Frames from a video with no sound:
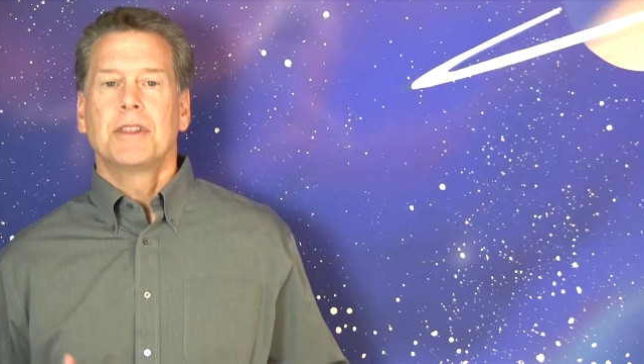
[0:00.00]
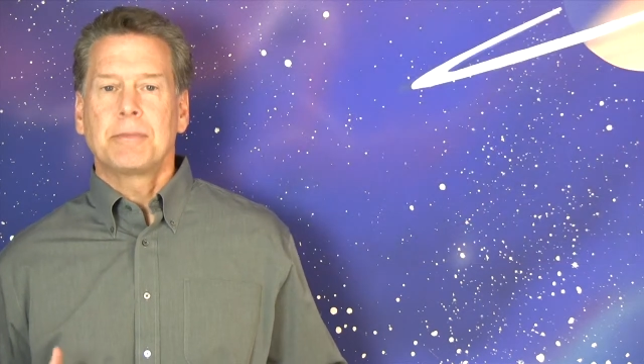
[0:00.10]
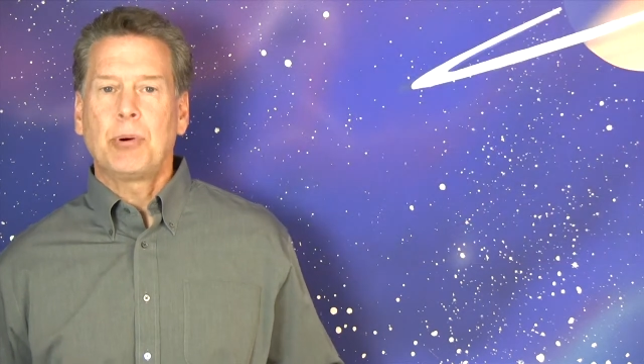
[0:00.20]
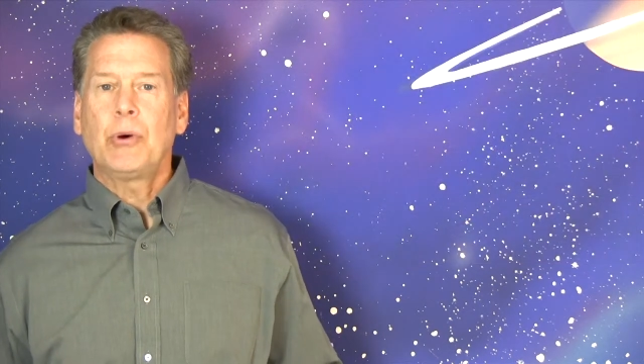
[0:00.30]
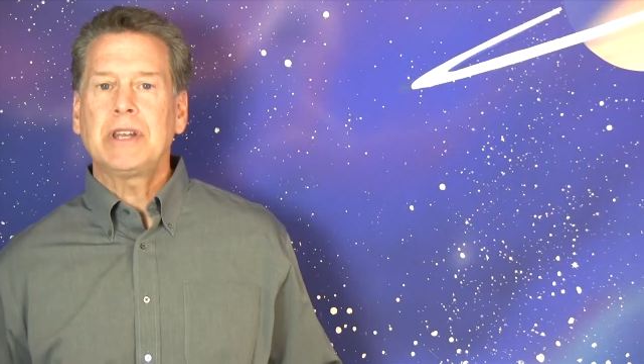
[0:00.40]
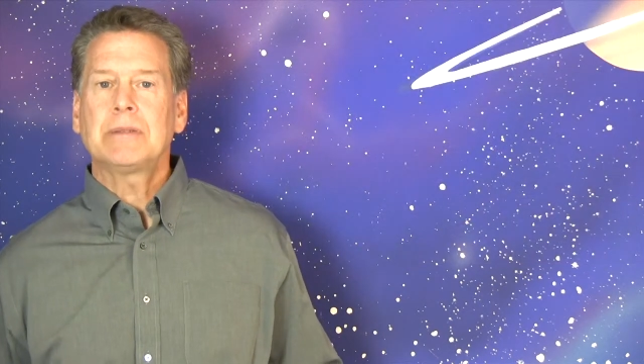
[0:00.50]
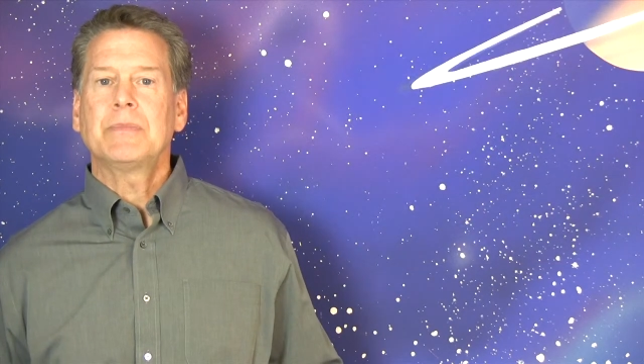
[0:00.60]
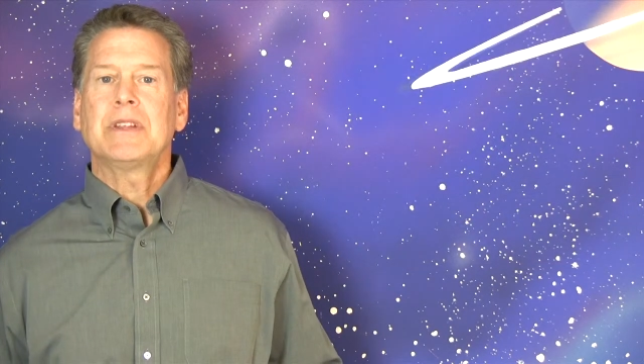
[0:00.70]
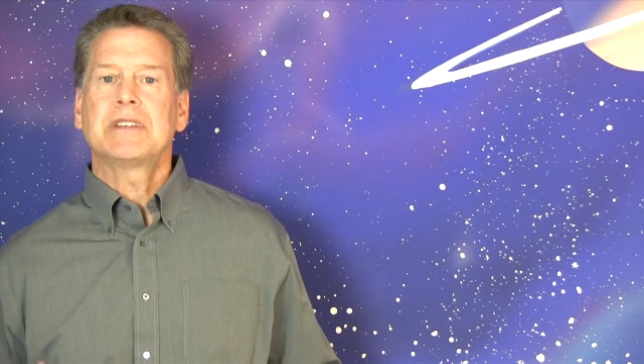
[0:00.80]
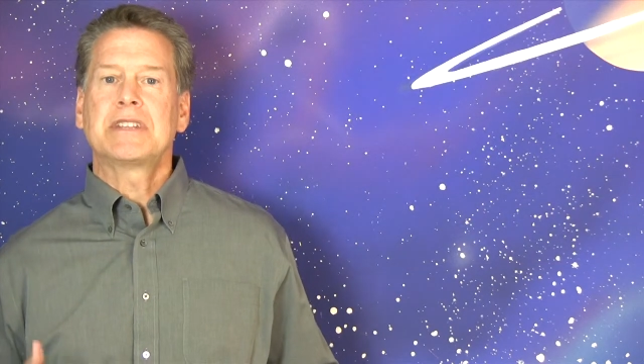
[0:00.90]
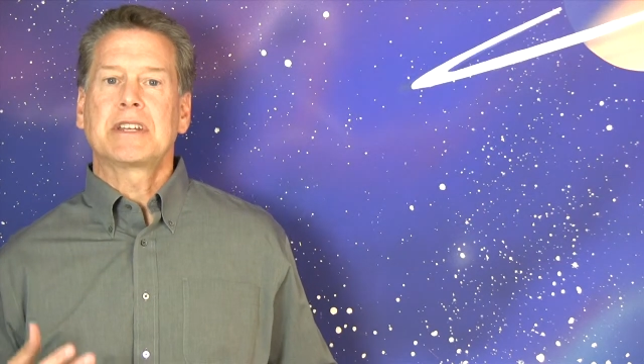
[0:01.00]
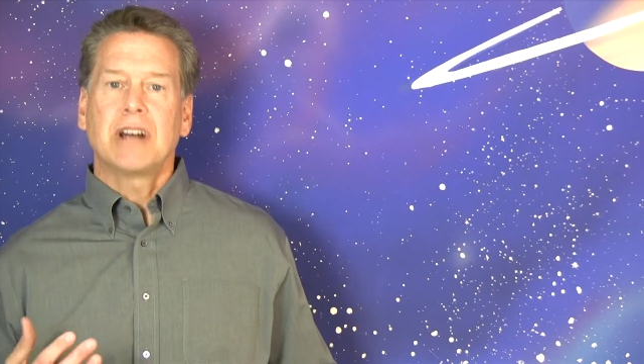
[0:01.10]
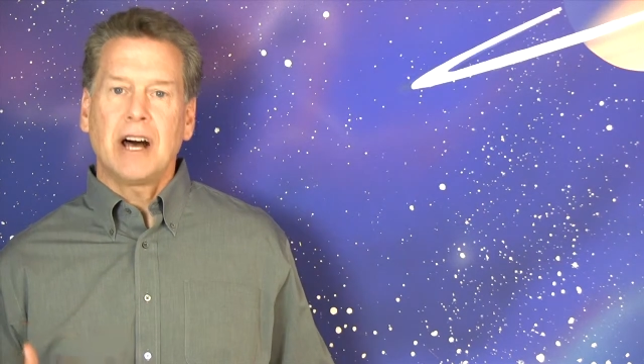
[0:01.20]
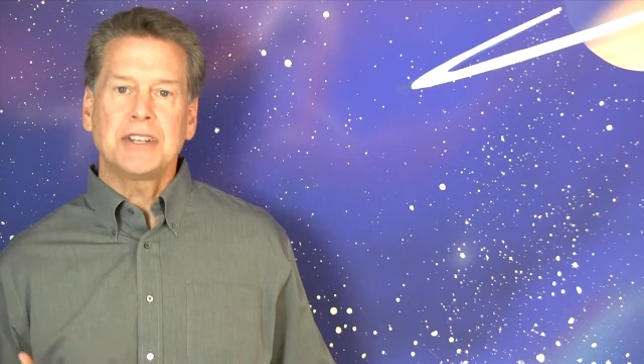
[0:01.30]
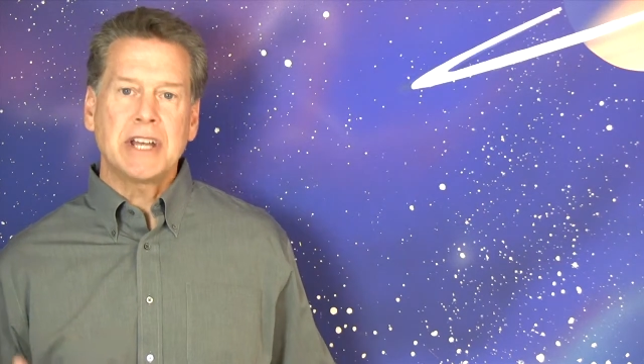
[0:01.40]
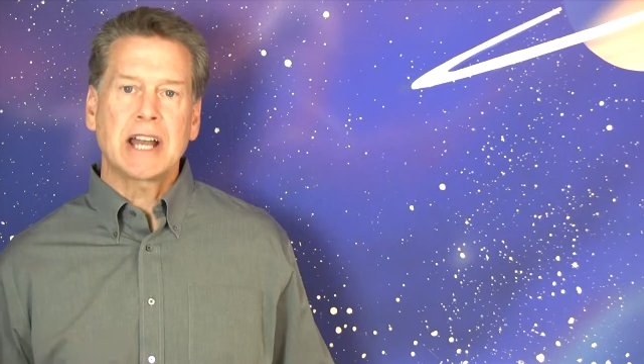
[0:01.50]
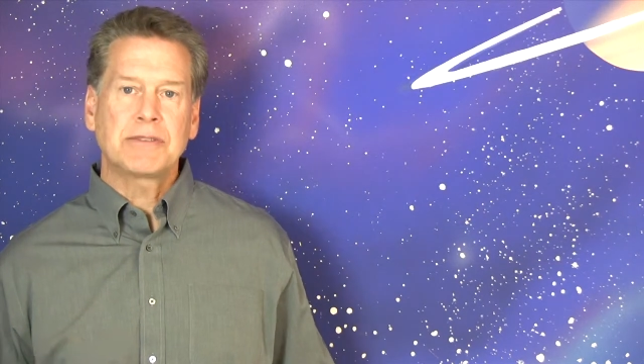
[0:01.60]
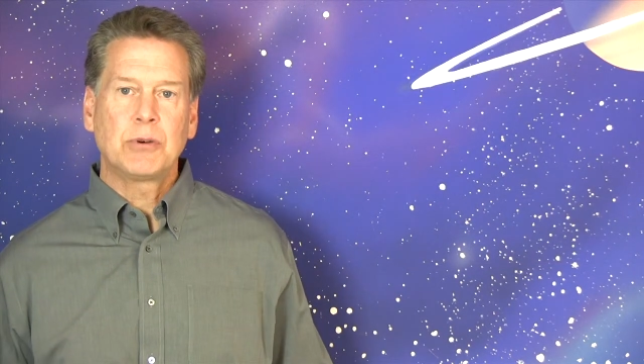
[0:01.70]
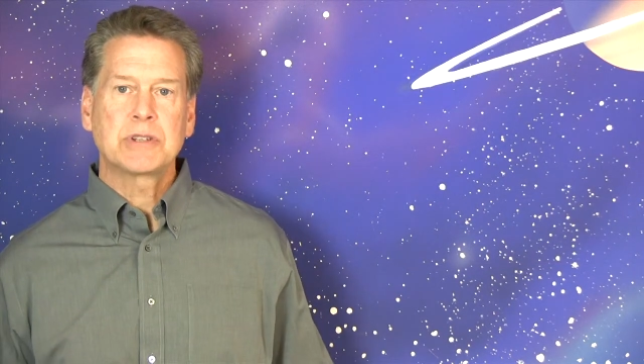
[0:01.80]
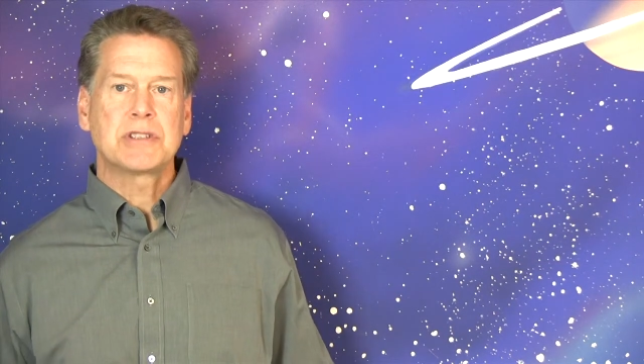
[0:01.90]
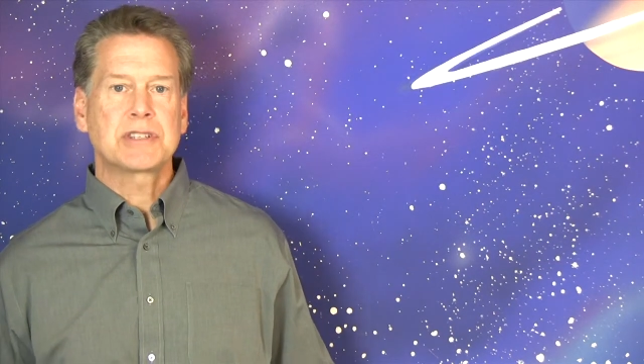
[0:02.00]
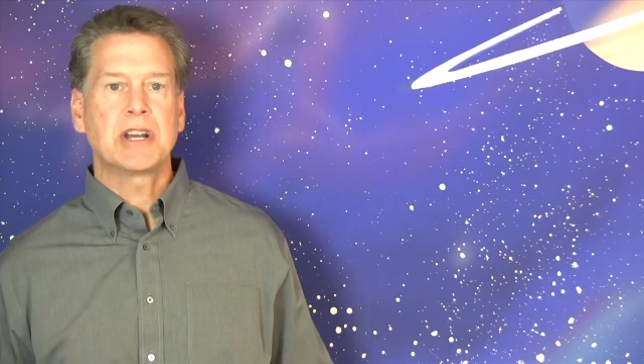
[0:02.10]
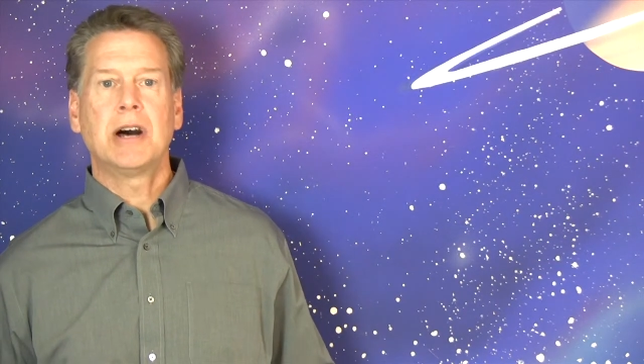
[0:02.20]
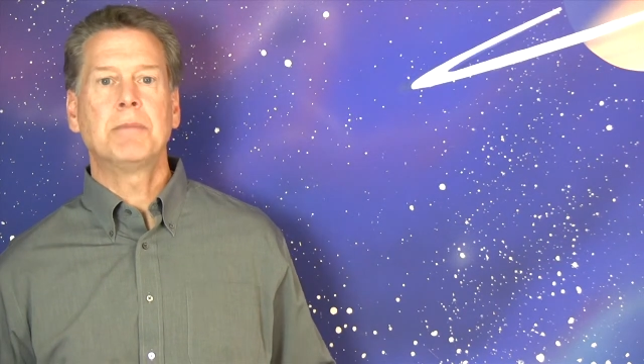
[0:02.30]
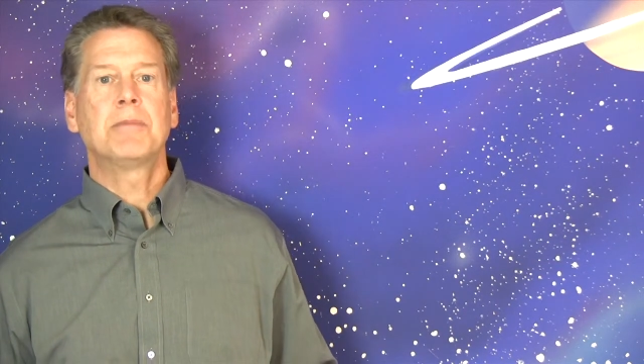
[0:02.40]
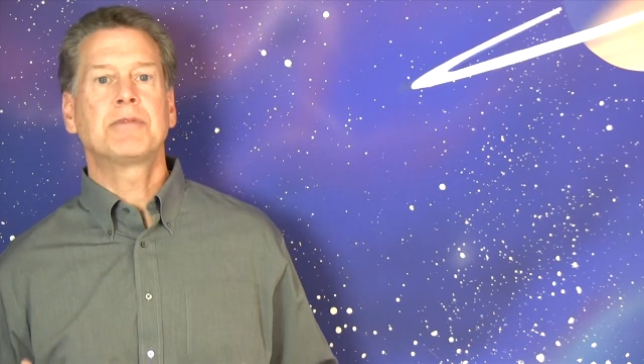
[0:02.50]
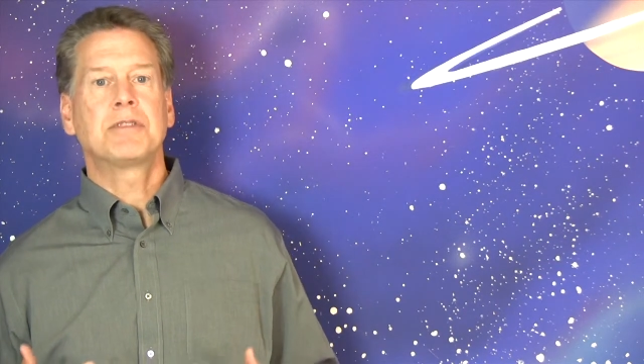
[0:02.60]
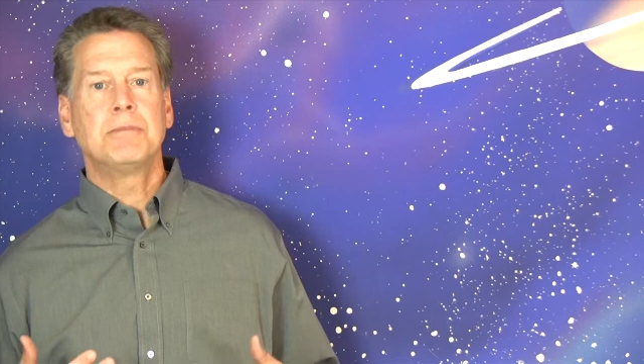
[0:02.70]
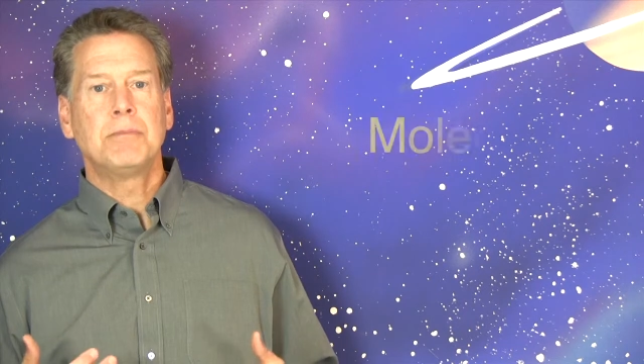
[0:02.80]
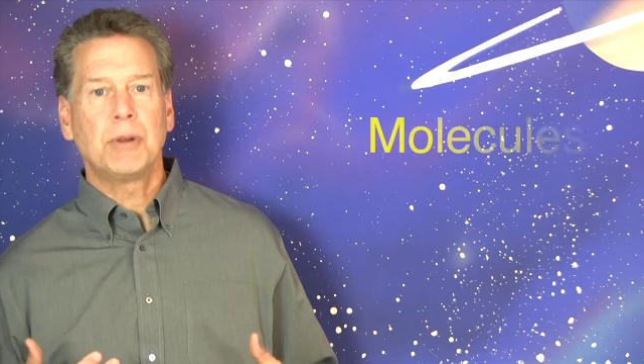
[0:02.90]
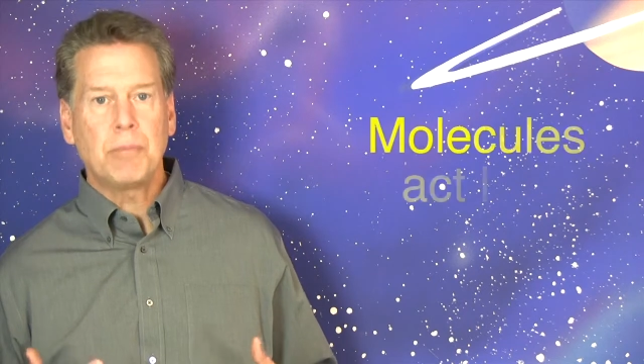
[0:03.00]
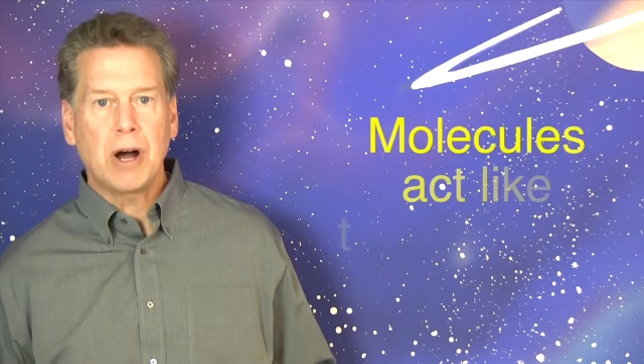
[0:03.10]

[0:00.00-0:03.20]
The point is that contact forces come from mo